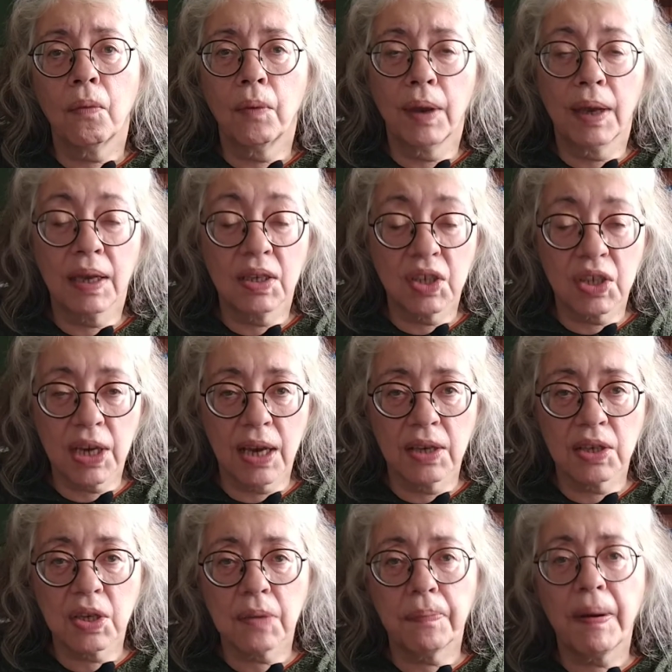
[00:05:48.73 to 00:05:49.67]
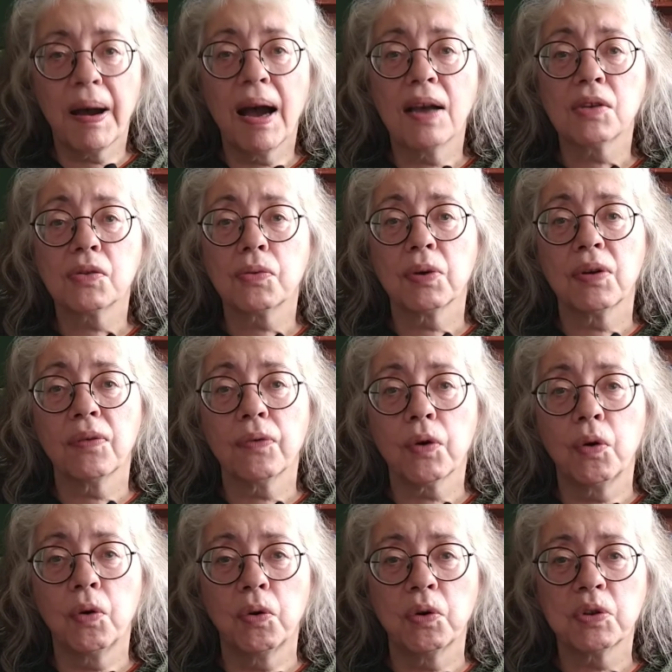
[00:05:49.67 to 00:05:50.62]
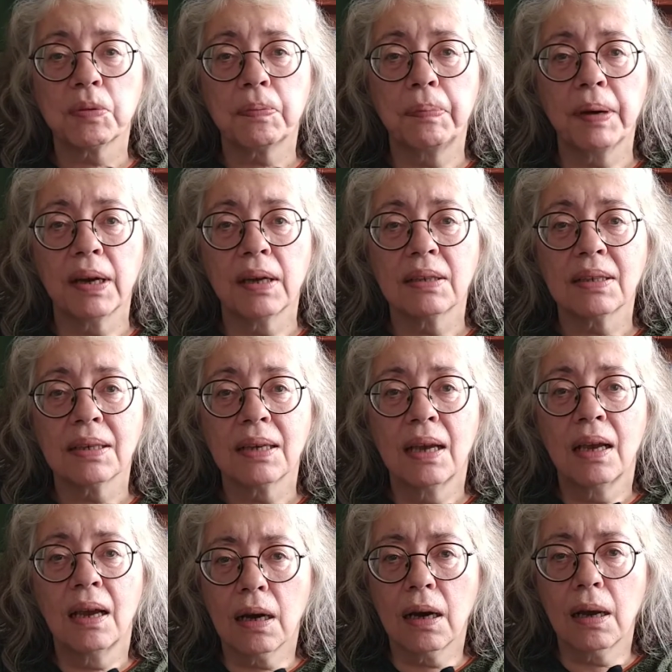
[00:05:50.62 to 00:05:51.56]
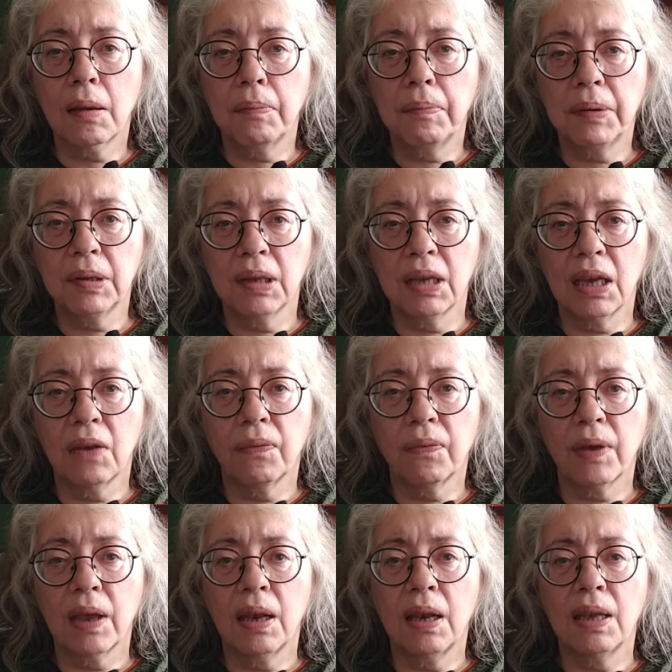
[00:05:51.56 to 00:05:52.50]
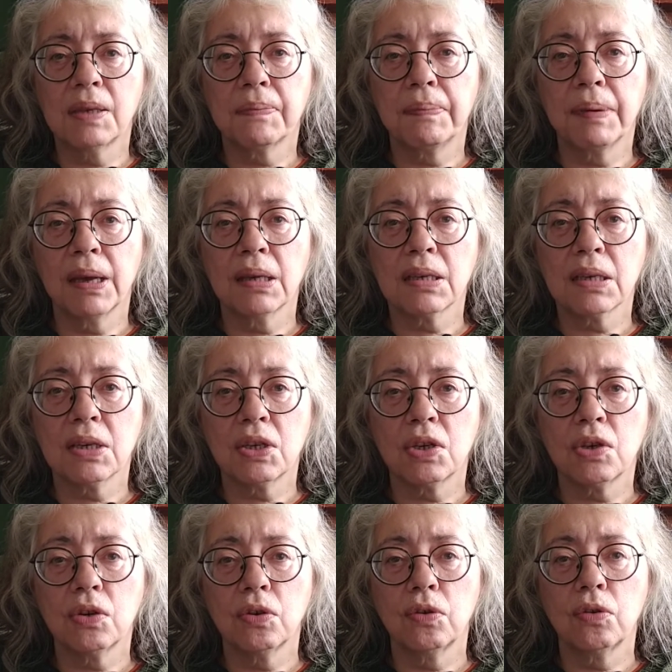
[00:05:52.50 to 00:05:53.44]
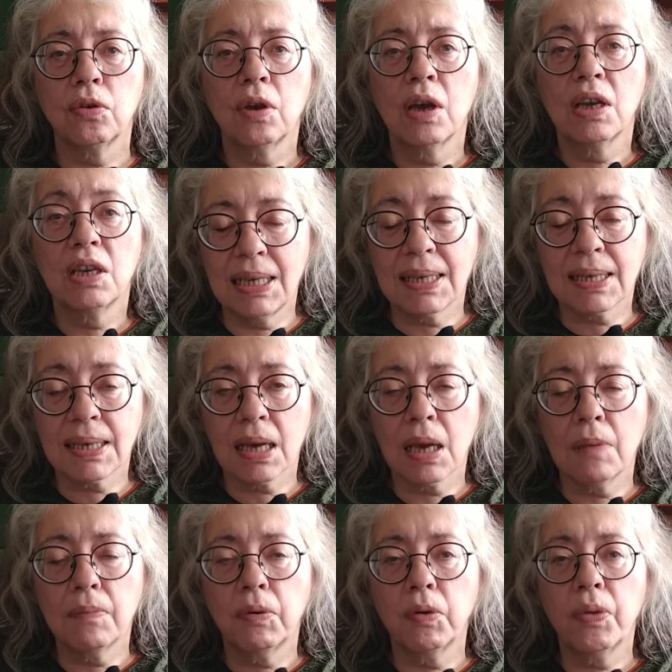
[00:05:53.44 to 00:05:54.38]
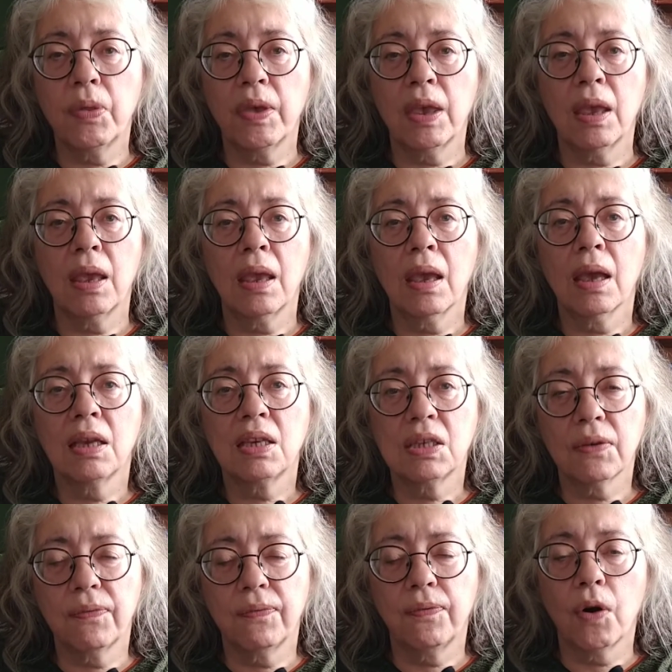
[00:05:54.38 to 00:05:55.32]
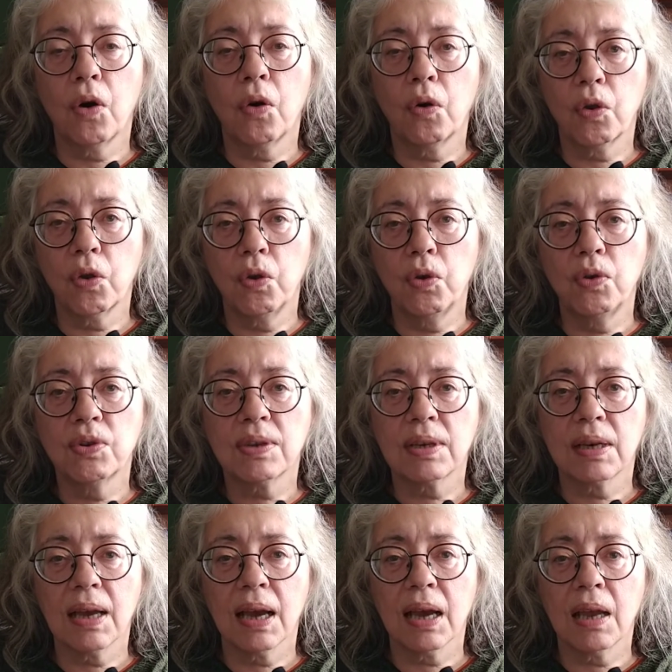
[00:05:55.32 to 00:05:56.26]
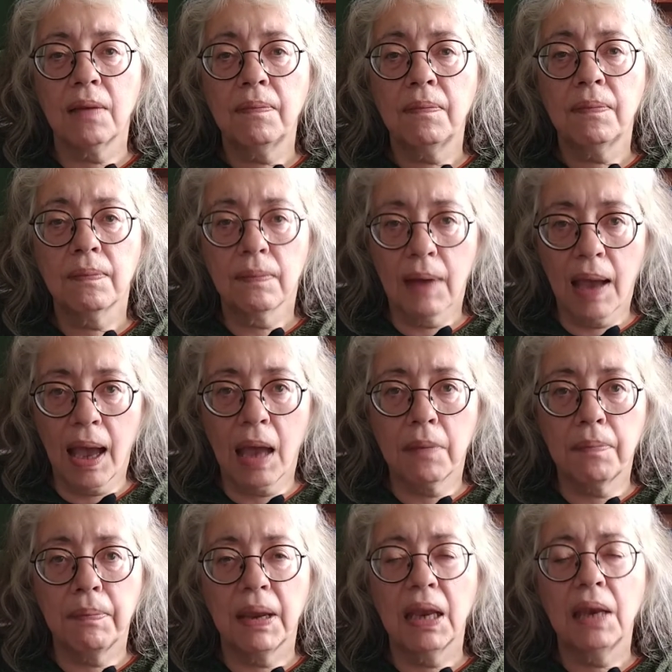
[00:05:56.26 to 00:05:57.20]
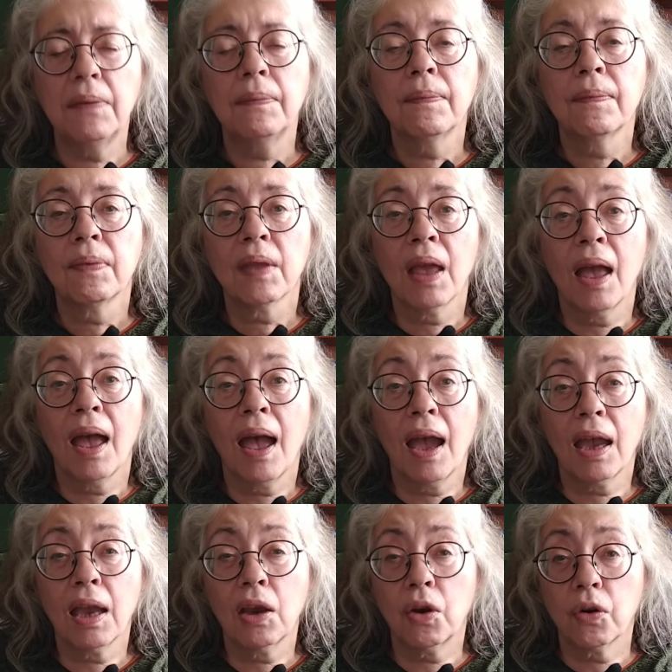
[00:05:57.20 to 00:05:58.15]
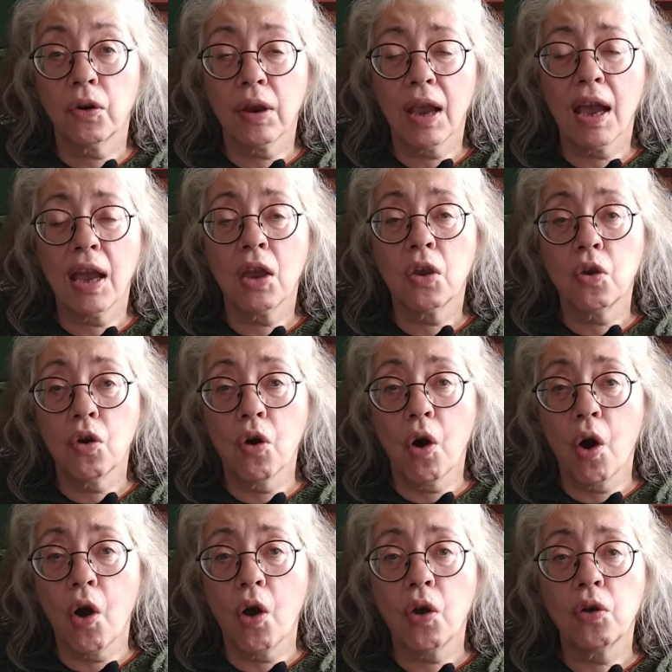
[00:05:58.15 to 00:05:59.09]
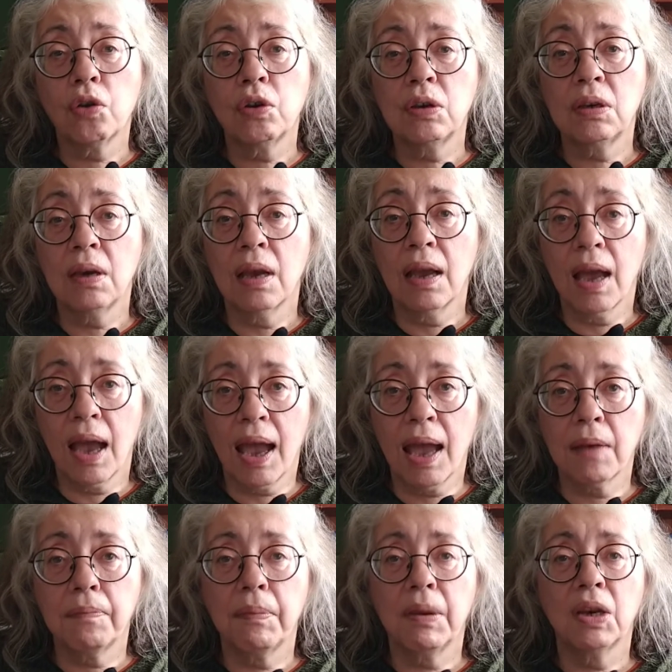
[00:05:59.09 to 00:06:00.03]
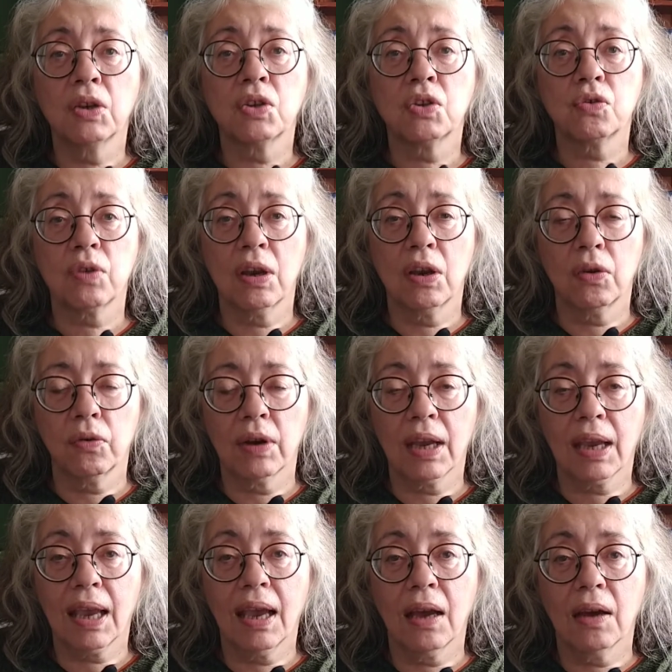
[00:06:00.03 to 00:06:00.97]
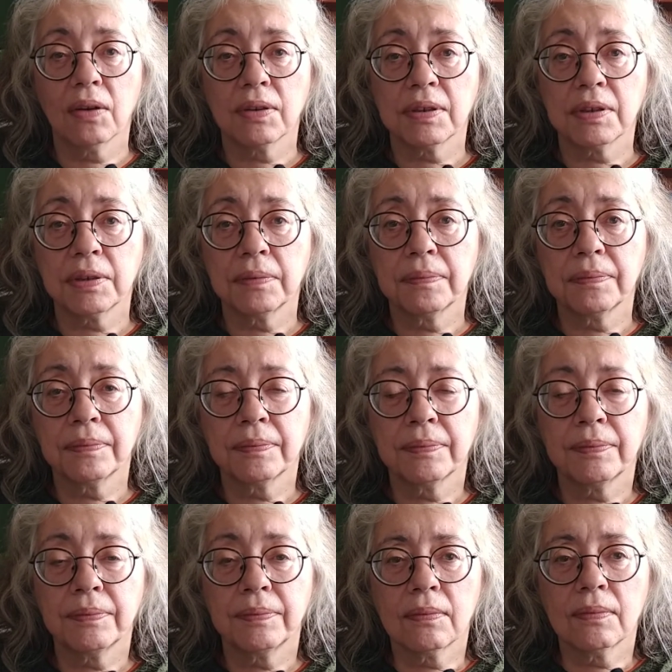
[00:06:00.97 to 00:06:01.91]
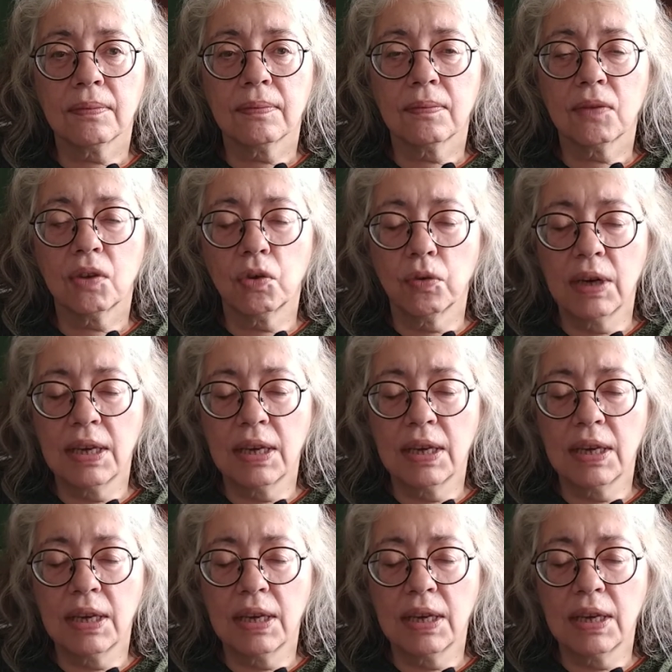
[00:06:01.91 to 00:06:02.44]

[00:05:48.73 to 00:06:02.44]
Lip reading: We can change the password, of course, but I believe it is better to disable the default username, admin, and create your own administrator account. The